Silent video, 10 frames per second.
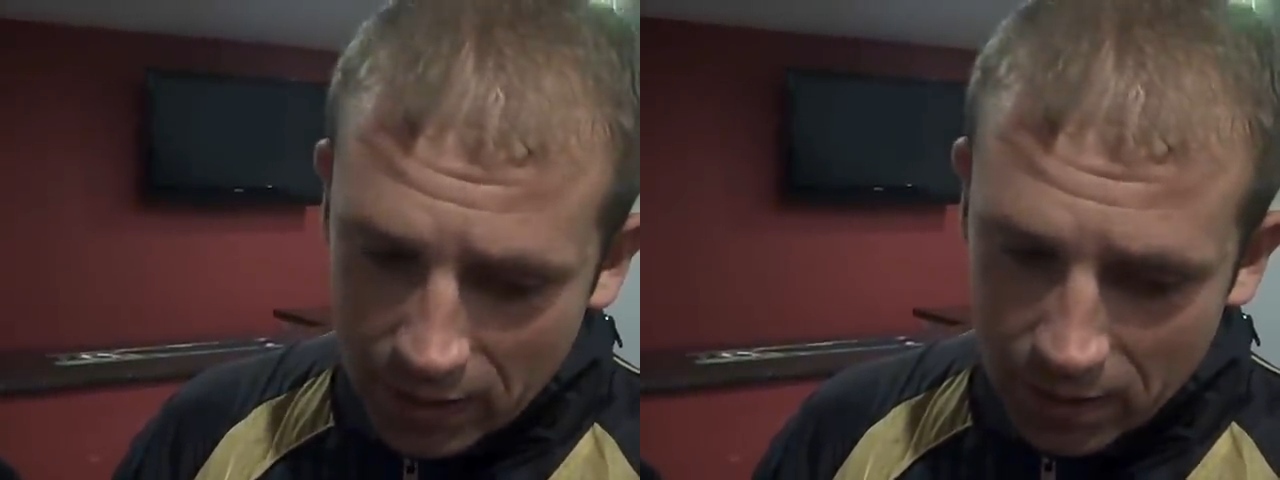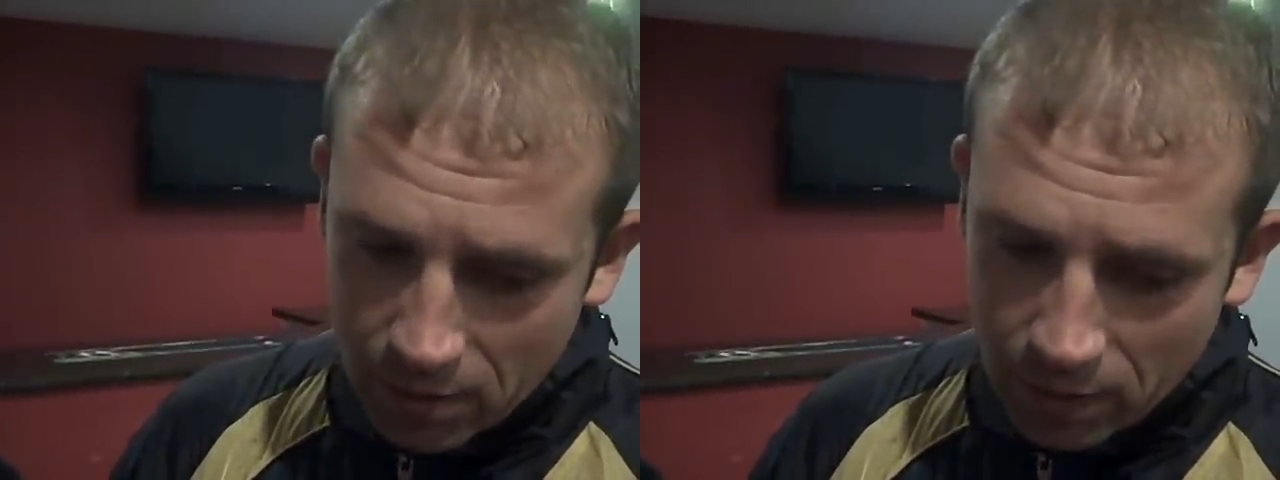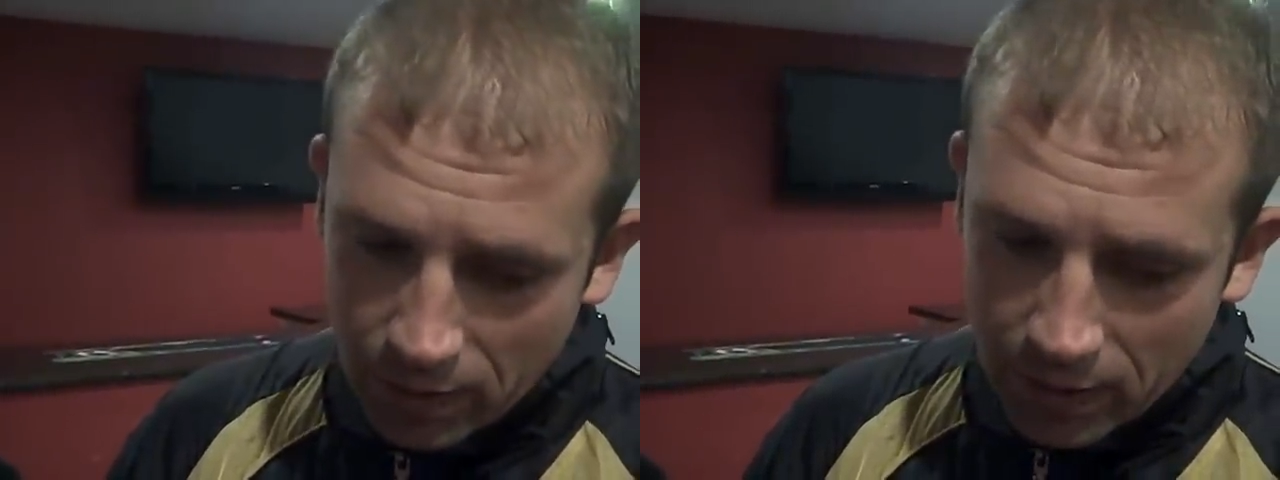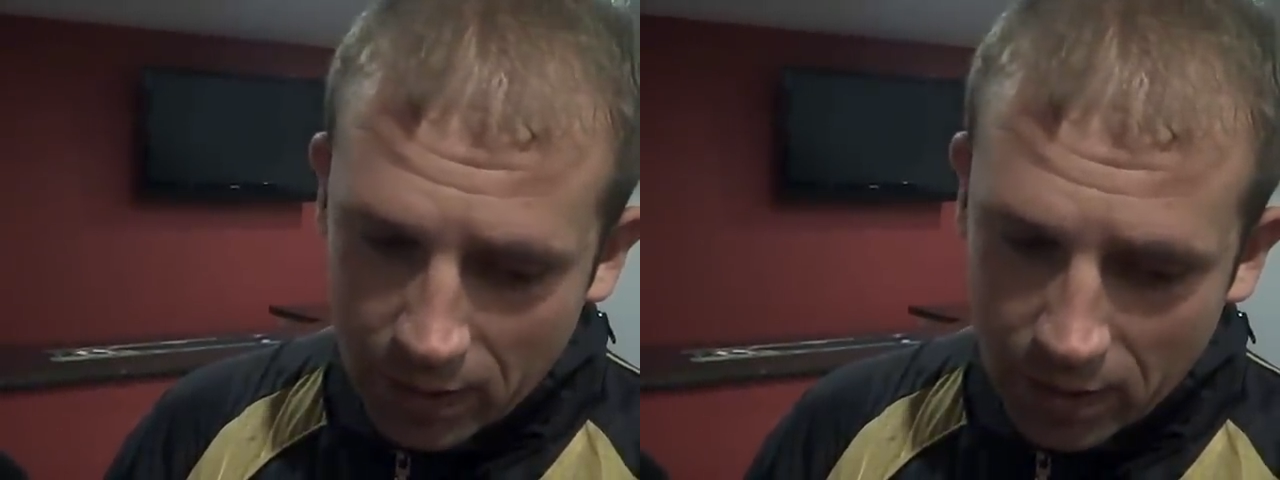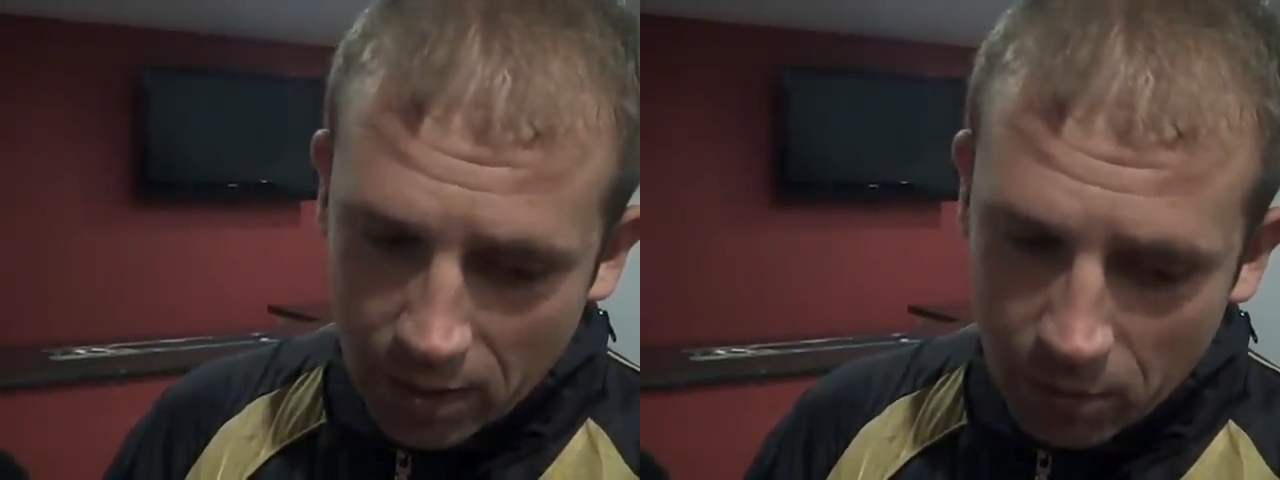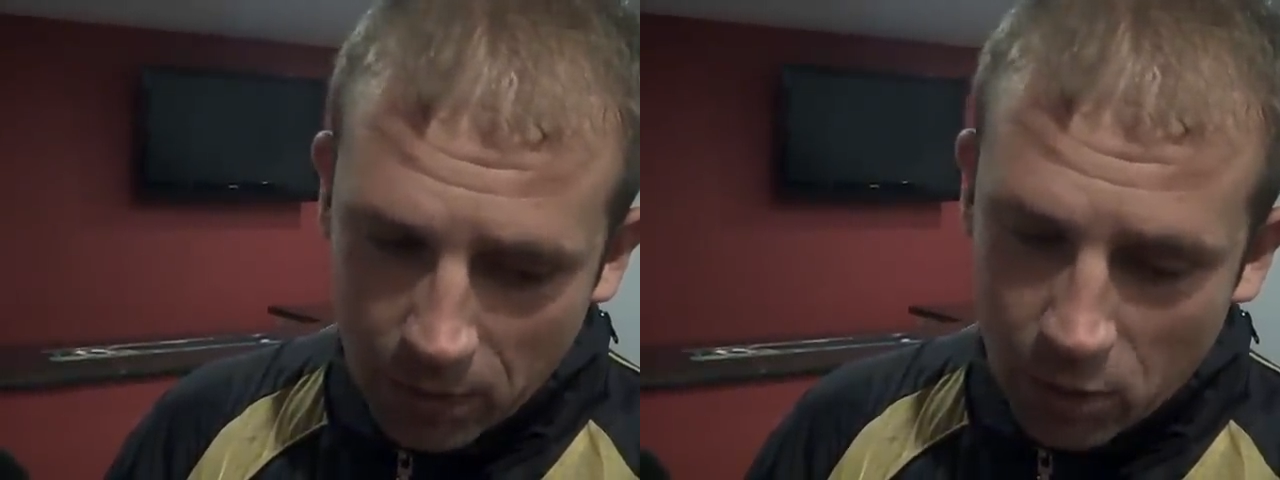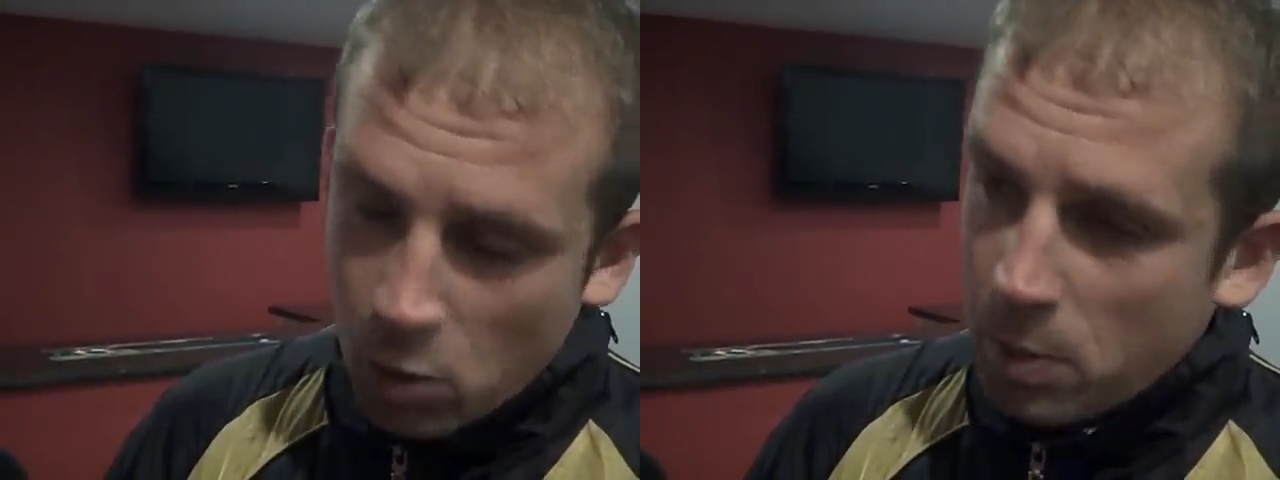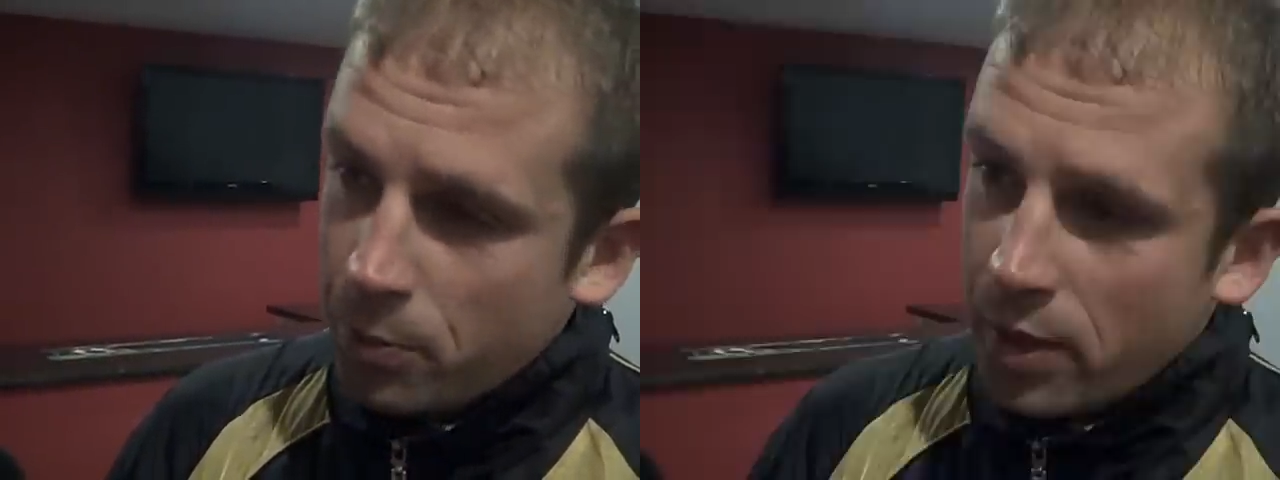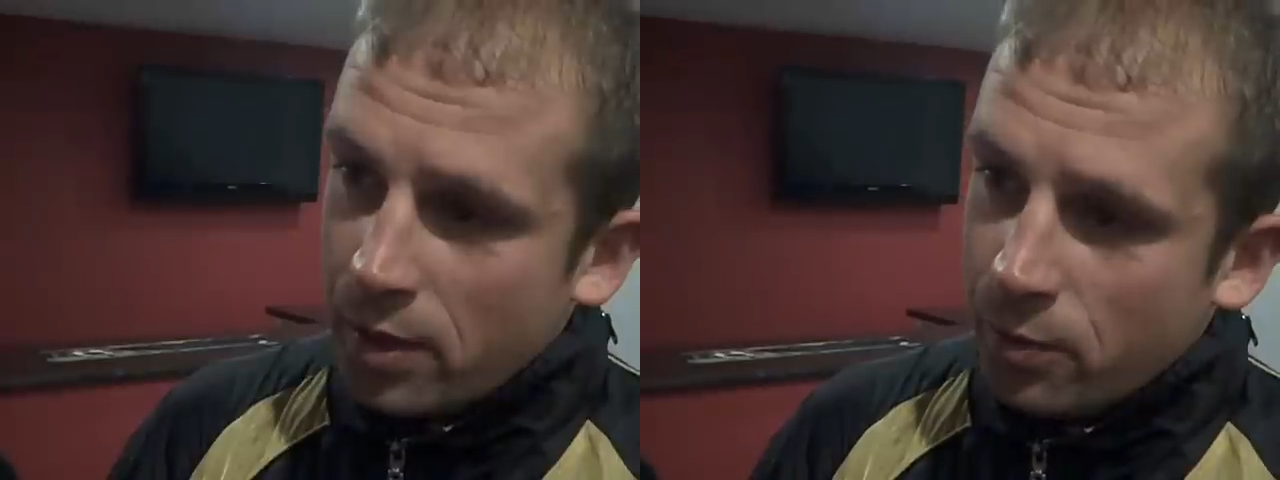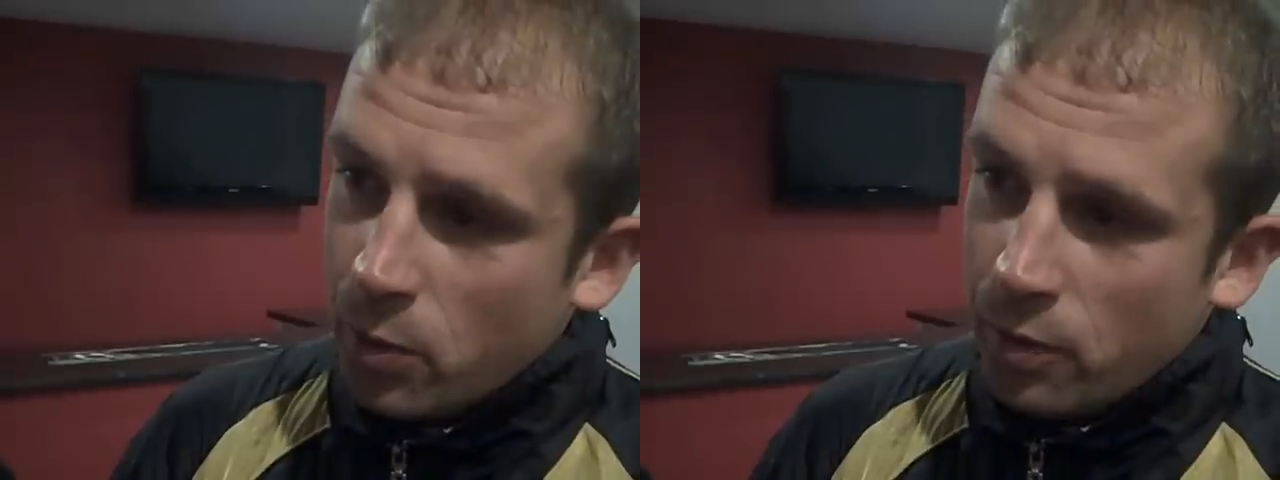you know, I think we can all be
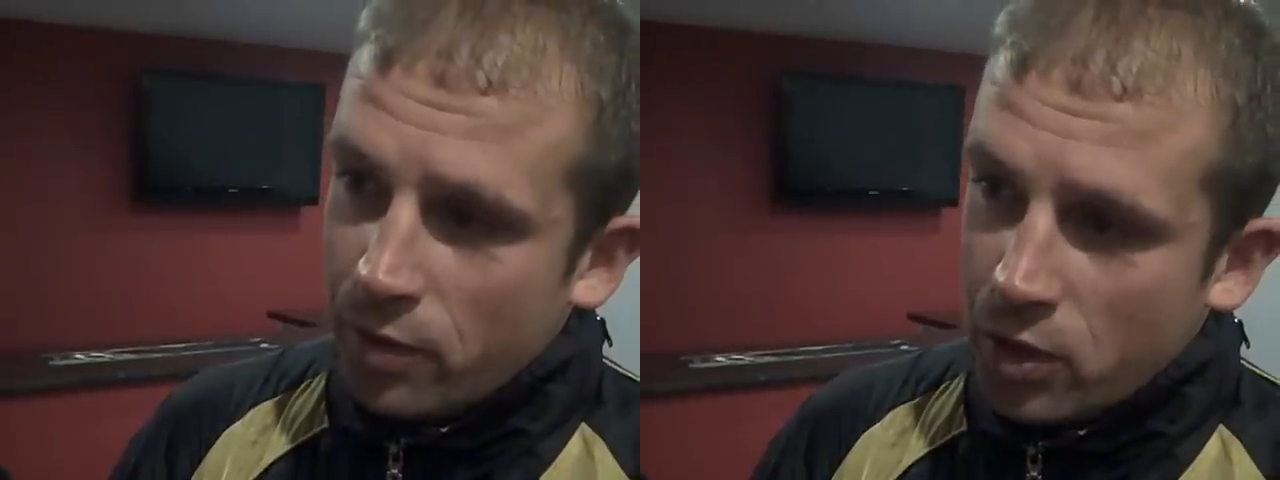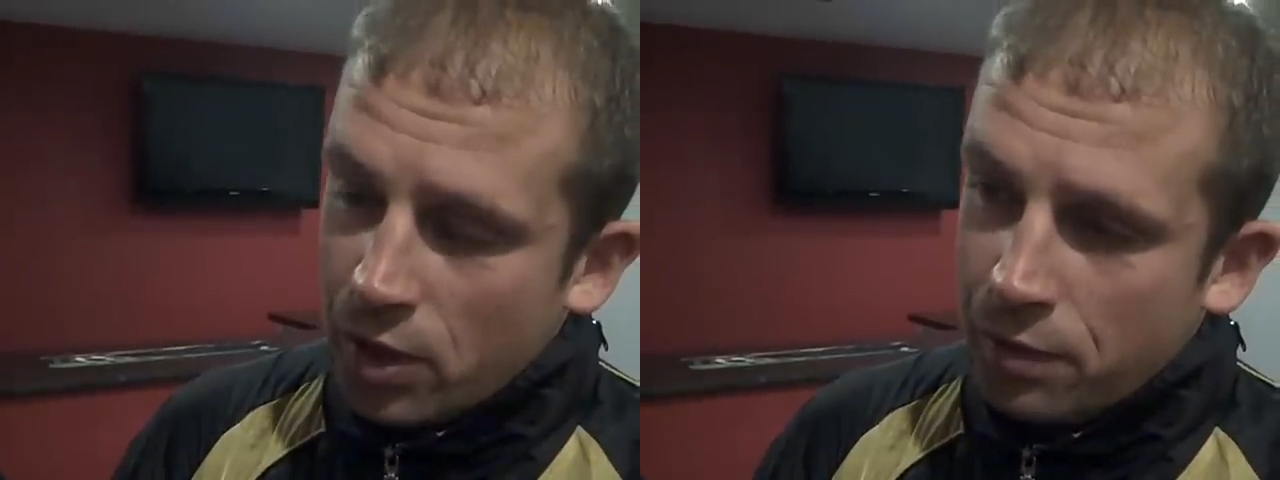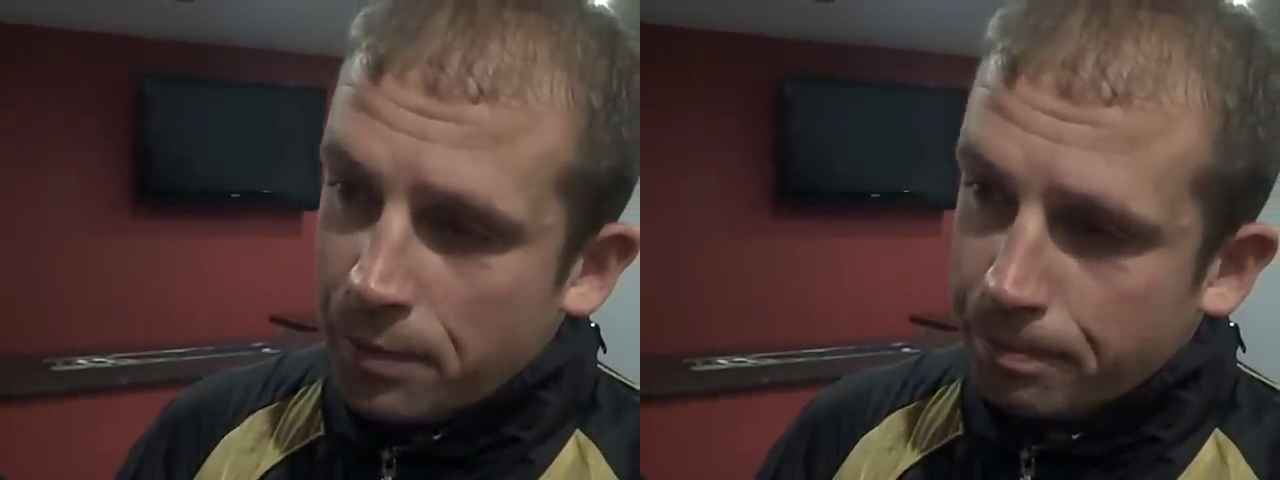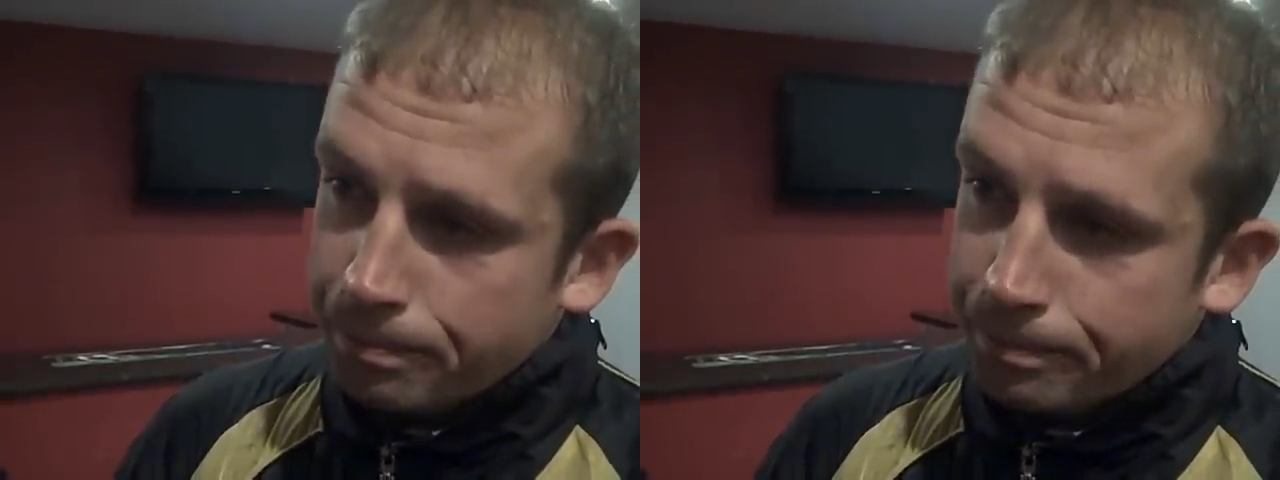proud of what we've achieved.